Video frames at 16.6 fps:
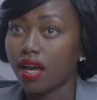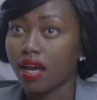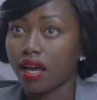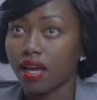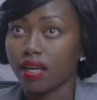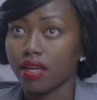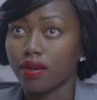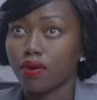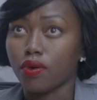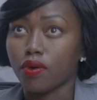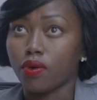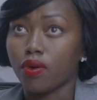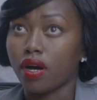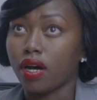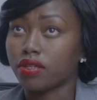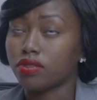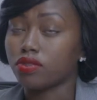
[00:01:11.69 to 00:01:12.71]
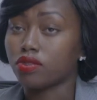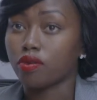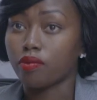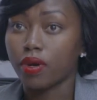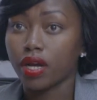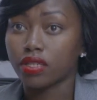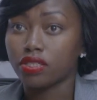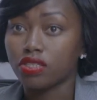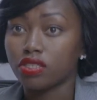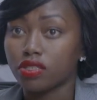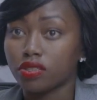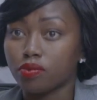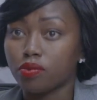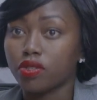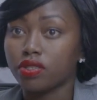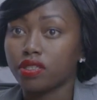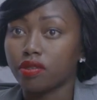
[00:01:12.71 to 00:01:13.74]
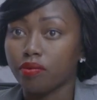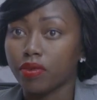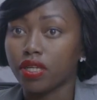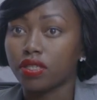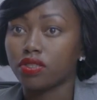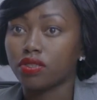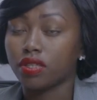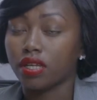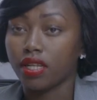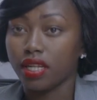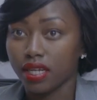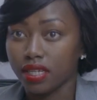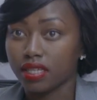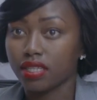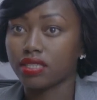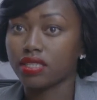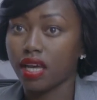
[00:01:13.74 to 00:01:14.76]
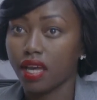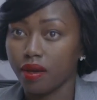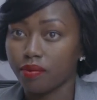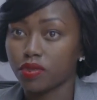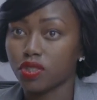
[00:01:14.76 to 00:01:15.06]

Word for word: I owe her so much. She's molded me into the lady that I am